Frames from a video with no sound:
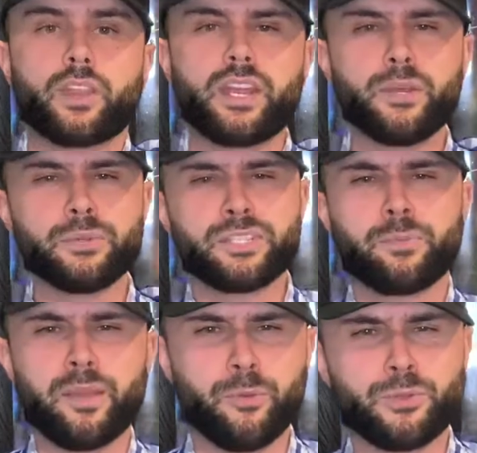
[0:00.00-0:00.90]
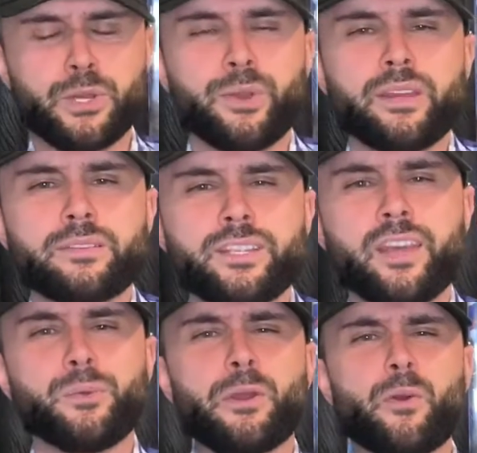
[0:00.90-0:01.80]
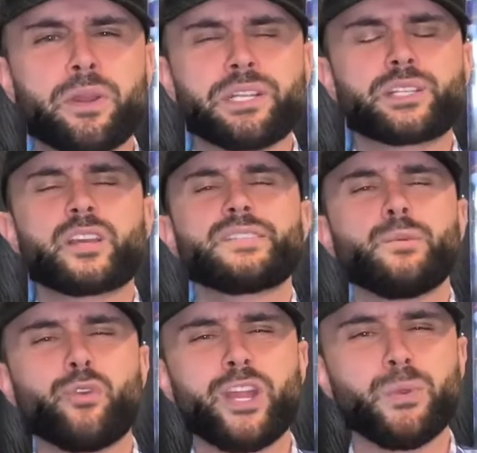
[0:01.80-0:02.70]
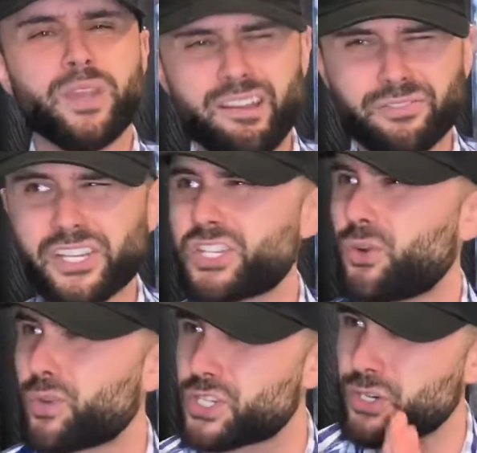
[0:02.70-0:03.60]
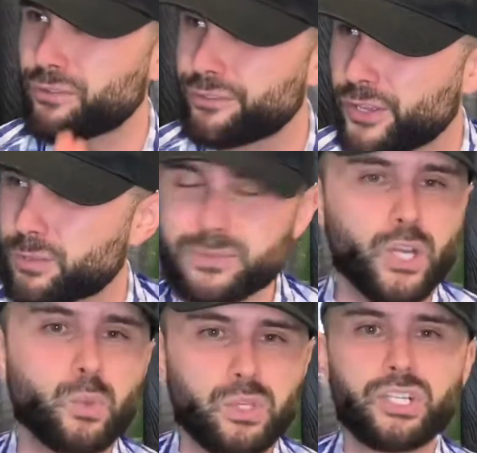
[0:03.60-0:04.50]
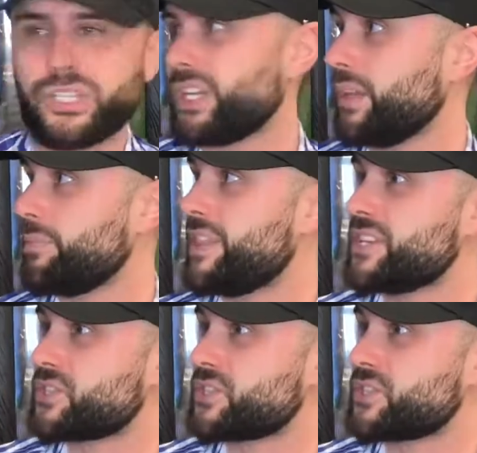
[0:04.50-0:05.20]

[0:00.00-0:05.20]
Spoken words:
Hey, what's up, Lightbolt Joe here. Today we are going to discuss the brand new Netflix original film, Don't Look Up. This